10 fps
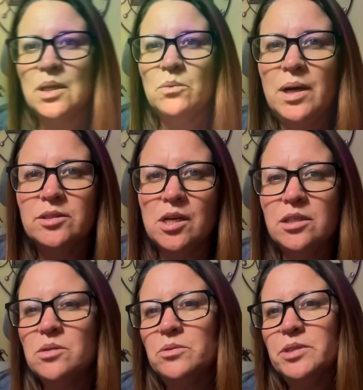While
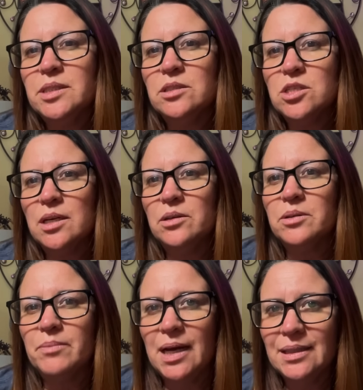Joshua was in jail,
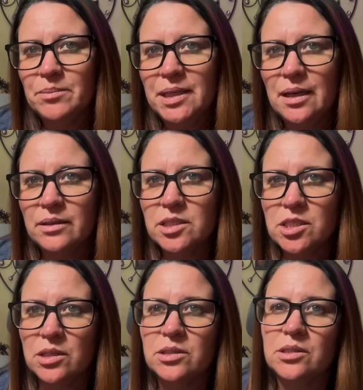the Miami County
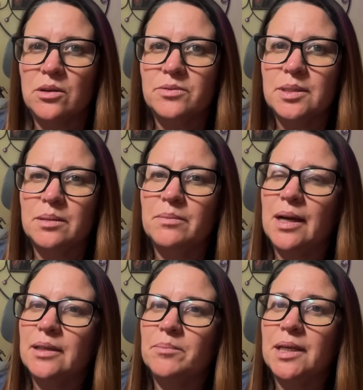Sheriff's Office and
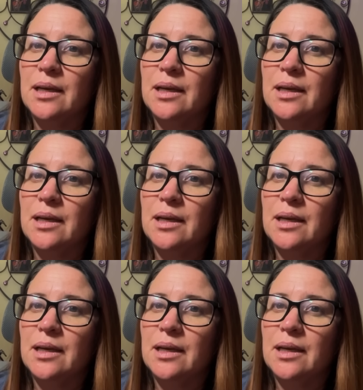Miami